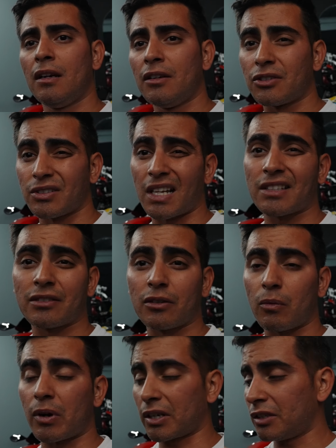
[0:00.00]
So that's gonna
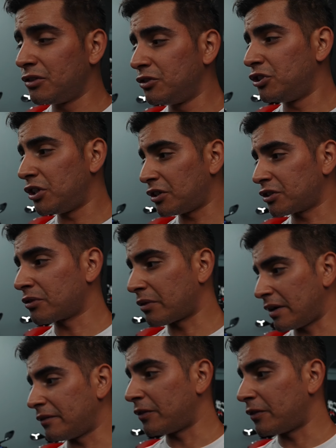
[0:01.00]
work just great